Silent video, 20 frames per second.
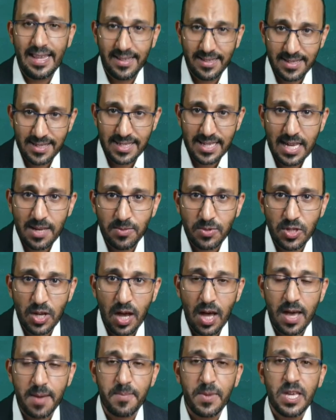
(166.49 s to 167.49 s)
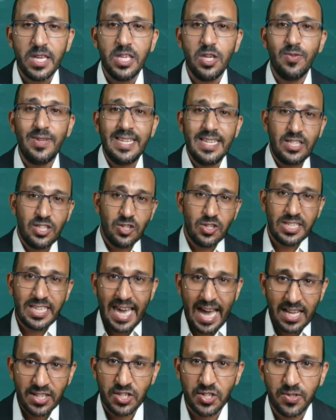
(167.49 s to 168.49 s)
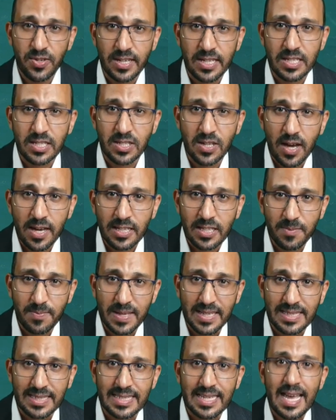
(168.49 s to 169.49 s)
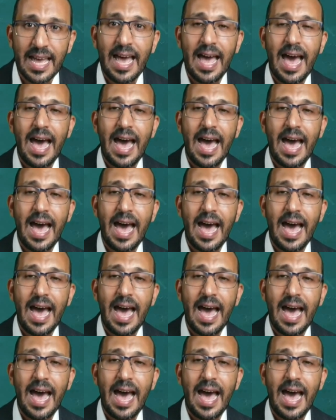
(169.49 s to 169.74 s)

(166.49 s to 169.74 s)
And at the same time, you need to catch their excitement